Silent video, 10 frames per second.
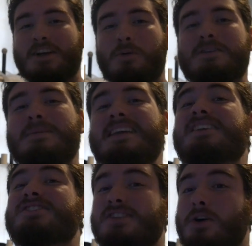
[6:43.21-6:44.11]
going to be
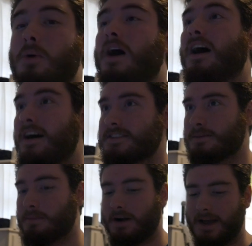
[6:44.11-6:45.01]
so
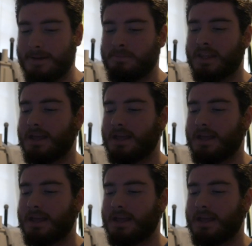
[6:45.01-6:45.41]
awesome, alright?